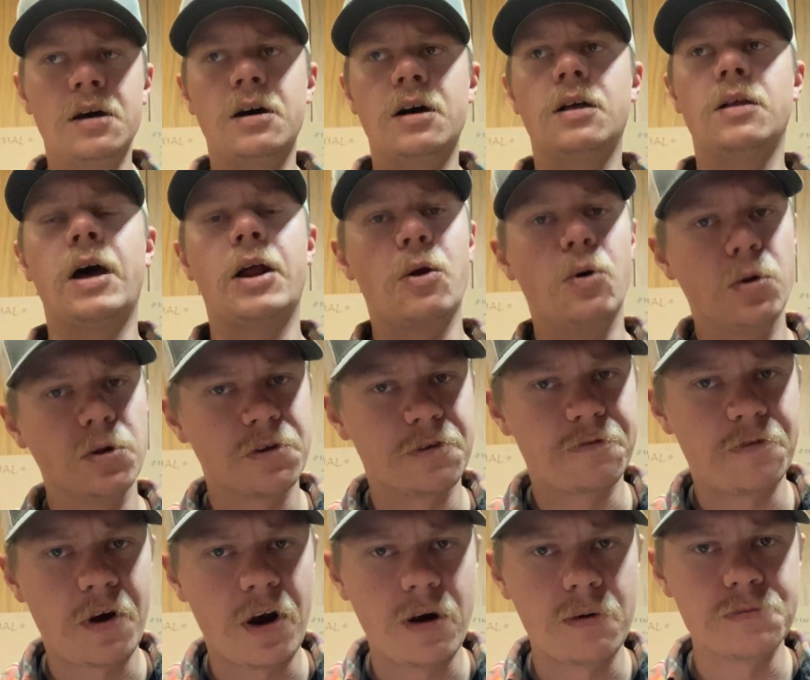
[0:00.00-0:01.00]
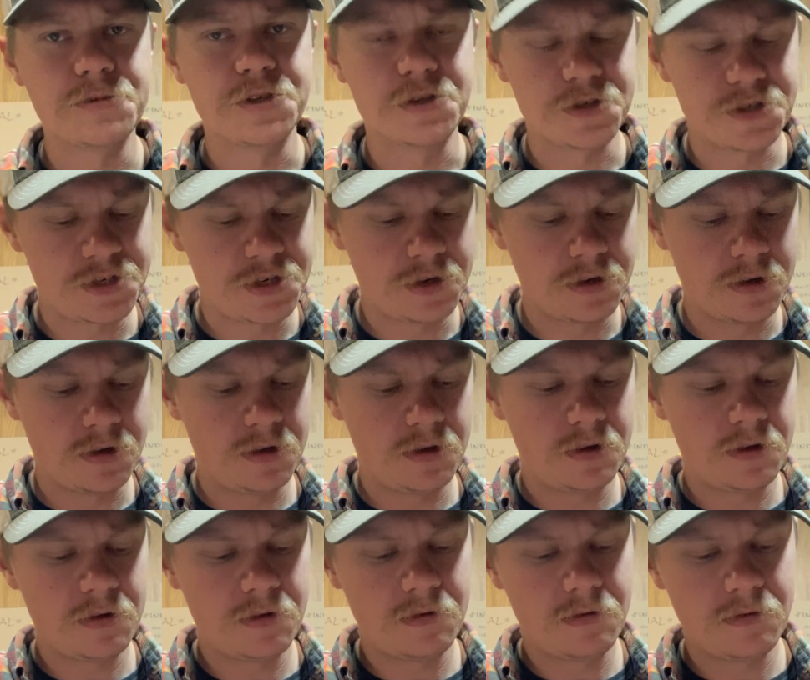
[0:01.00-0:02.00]
a lot of older farms are
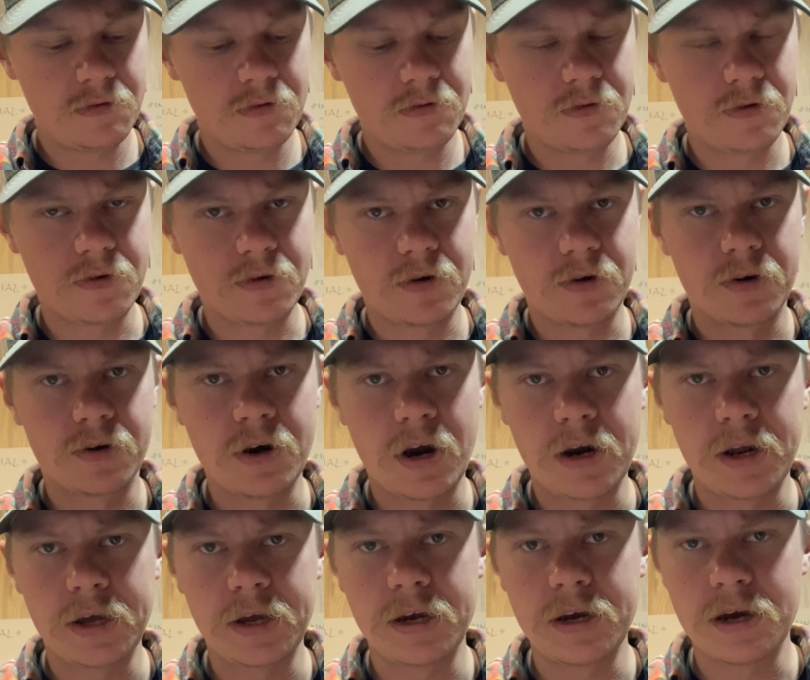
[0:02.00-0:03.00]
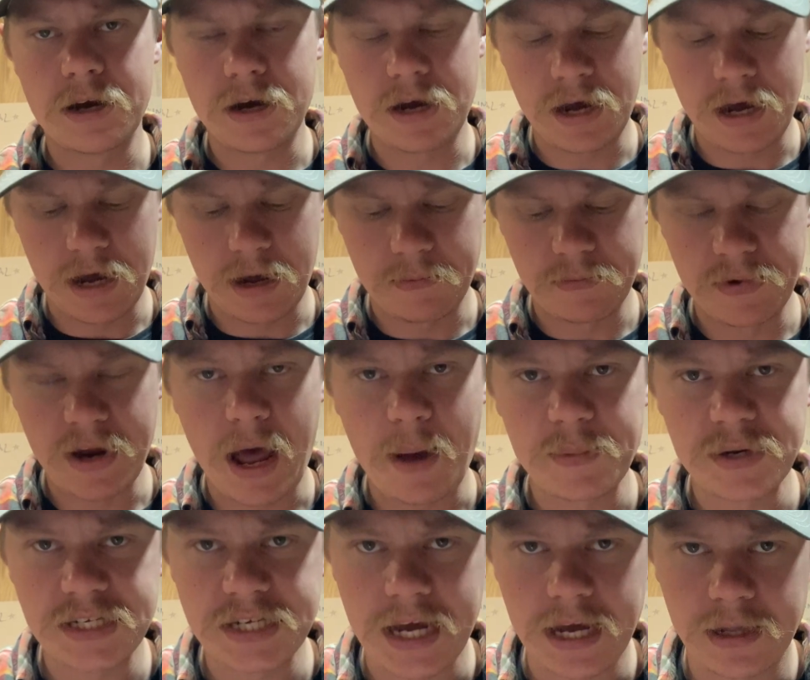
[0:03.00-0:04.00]
still running
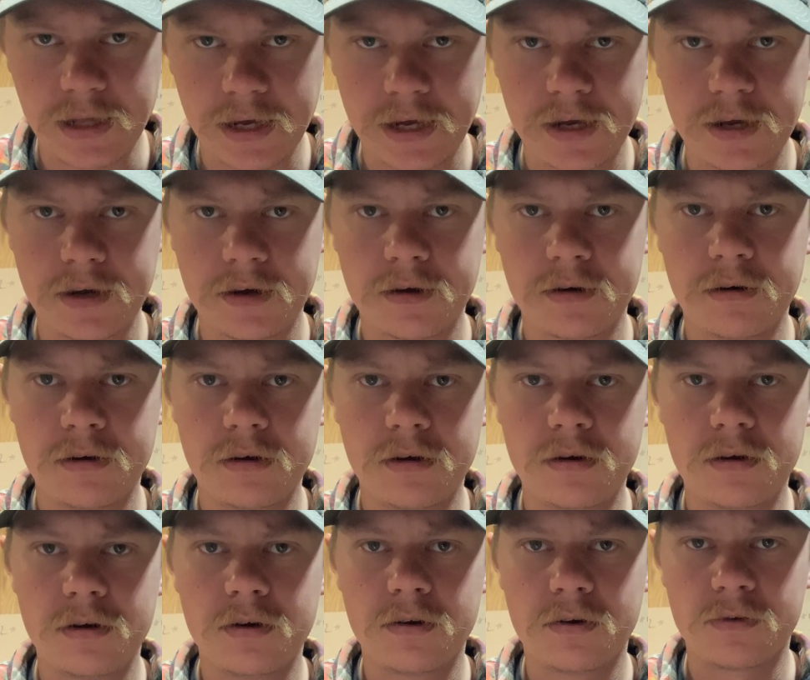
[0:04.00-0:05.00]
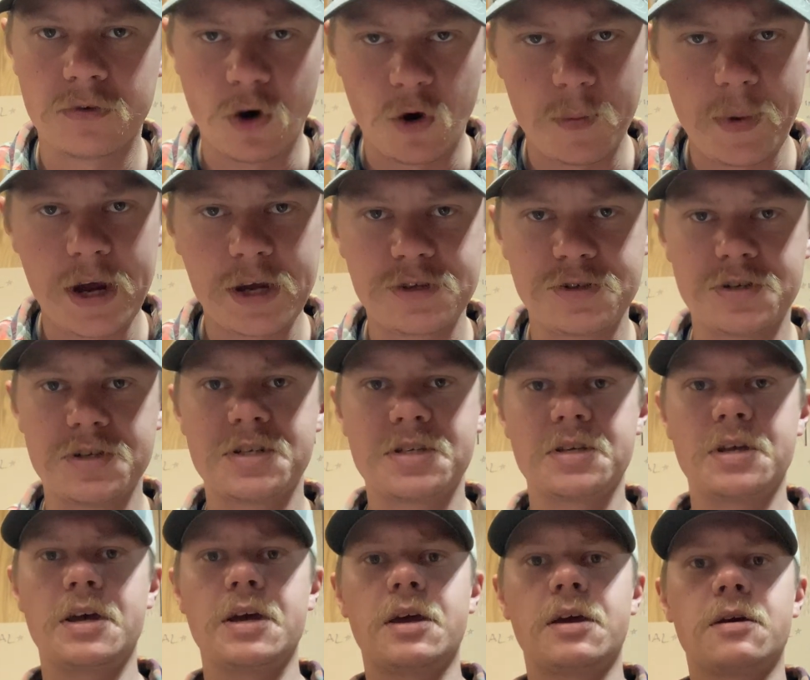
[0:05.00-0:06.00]
non-metallic Romex, just
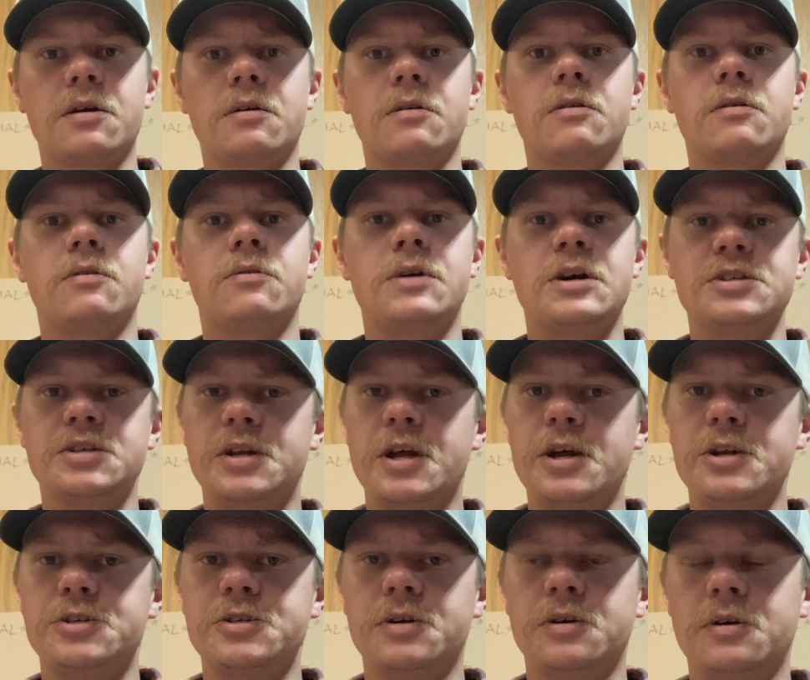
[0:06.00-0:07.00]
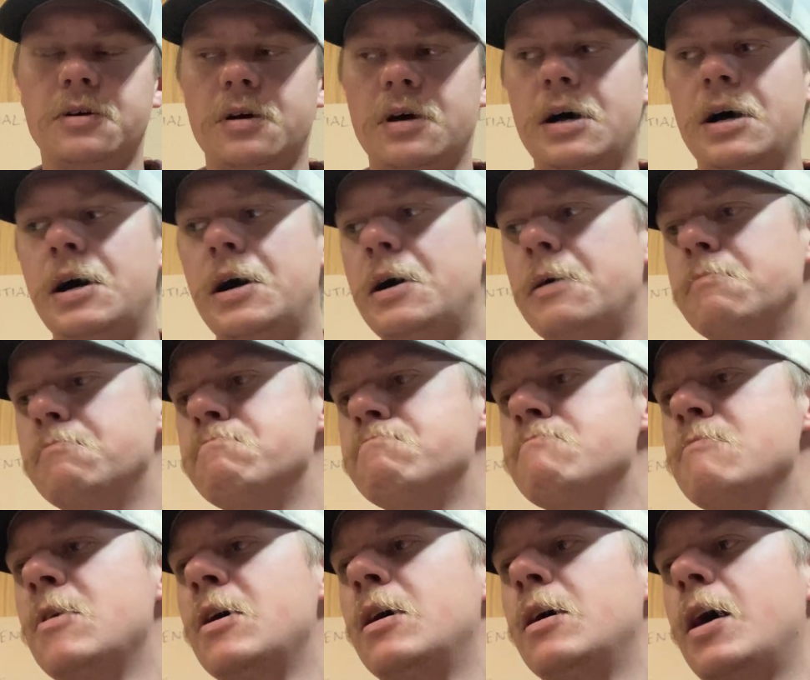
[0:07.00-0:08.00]
like residential.
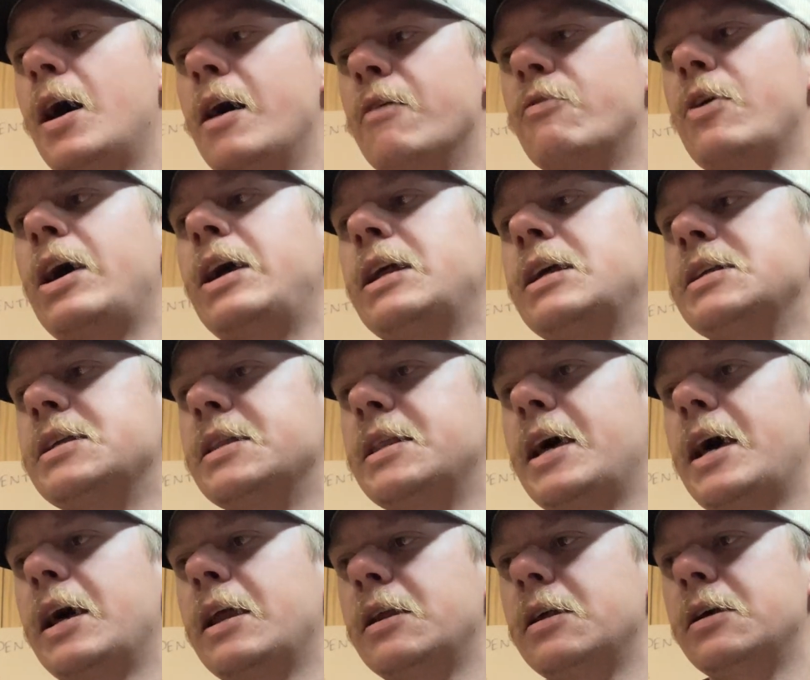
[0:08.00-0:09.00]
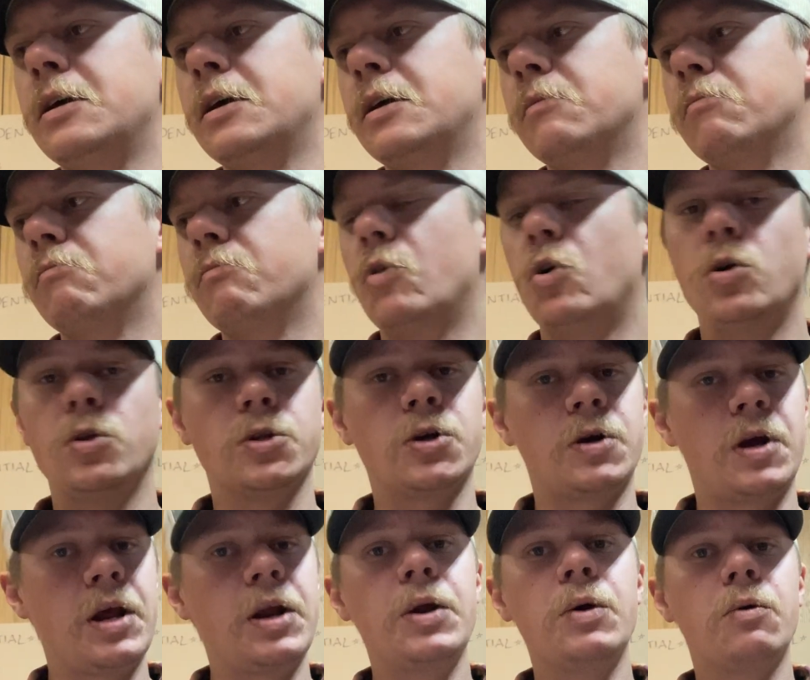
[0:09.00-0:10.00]
I've ran into that in
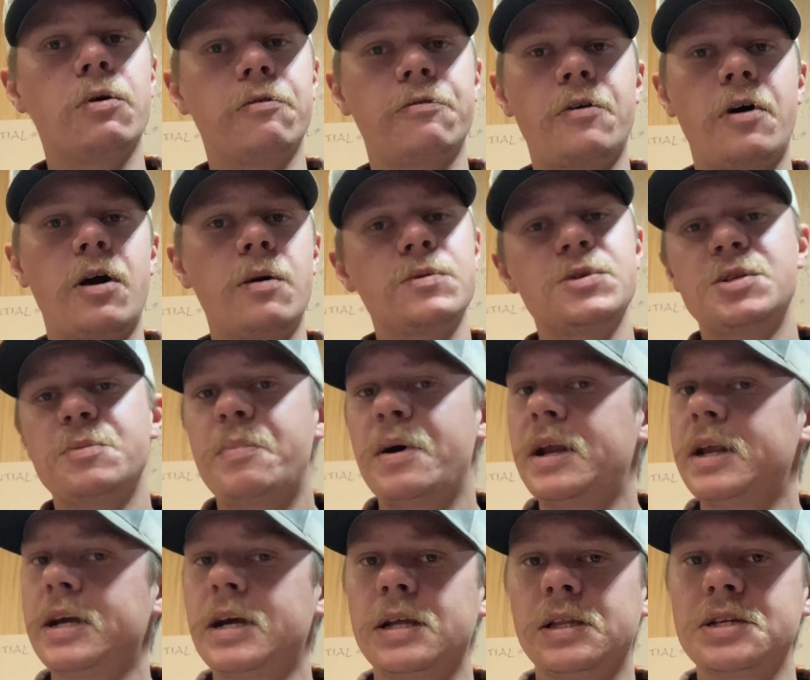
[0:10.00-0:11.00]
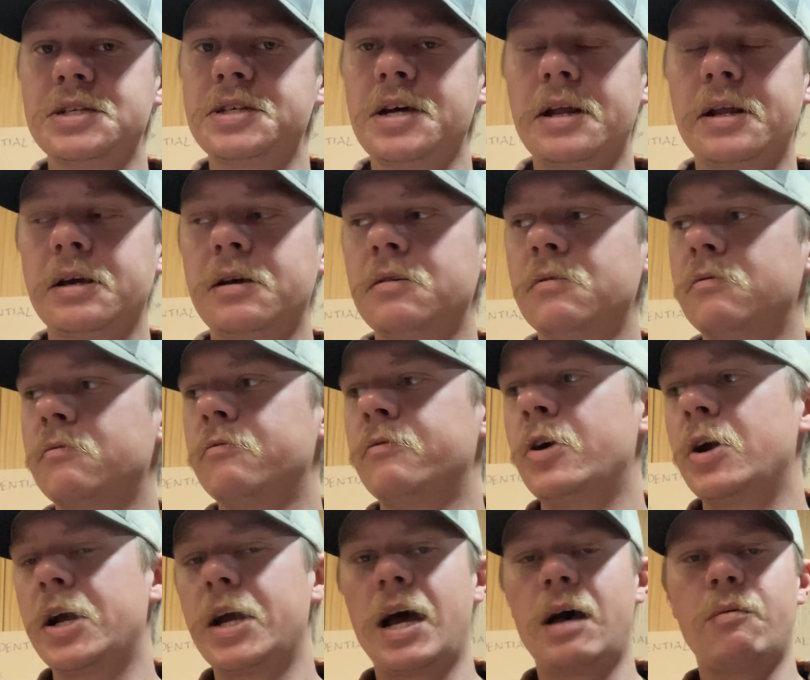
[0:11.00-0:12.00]
older and newer farms, depending on the setting.
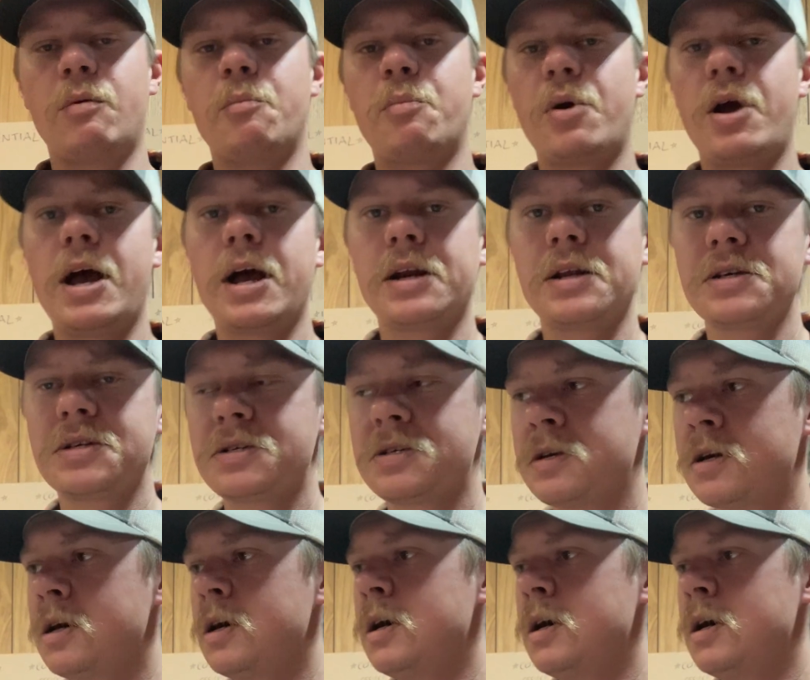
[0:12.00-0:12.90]
Very common practice.